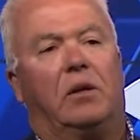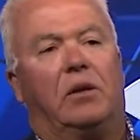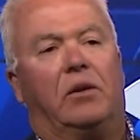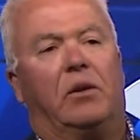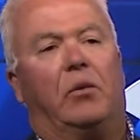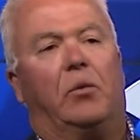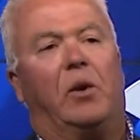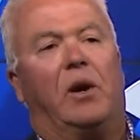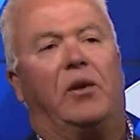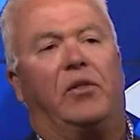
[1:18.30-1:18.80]

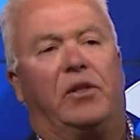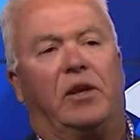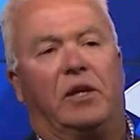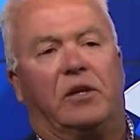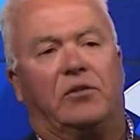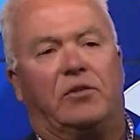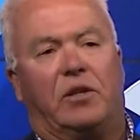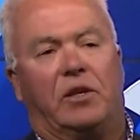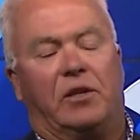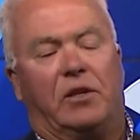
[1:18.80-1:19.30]
the
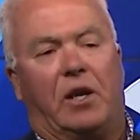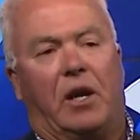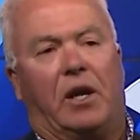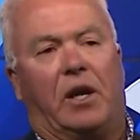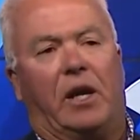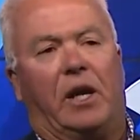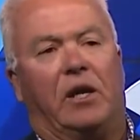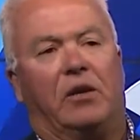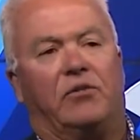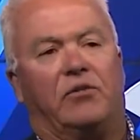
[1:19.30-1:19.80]
wealthiest
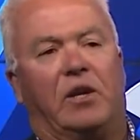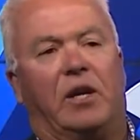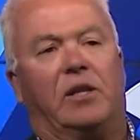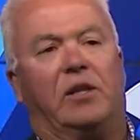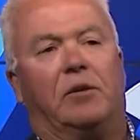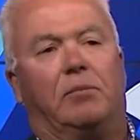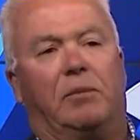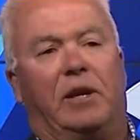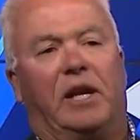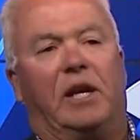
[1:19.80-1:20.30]
Kentuckians
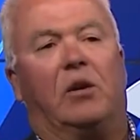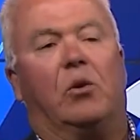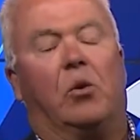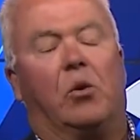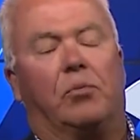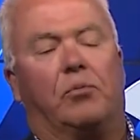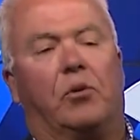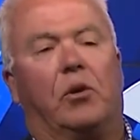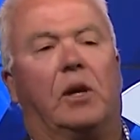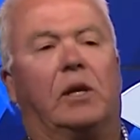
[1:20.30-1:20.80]
and the big
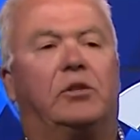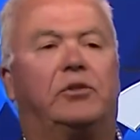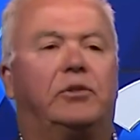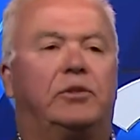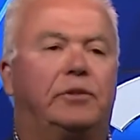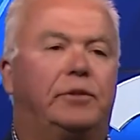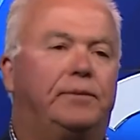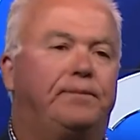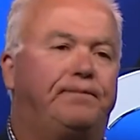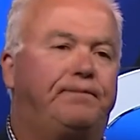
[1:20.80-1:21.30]

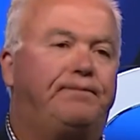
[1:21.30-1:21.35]
corporations.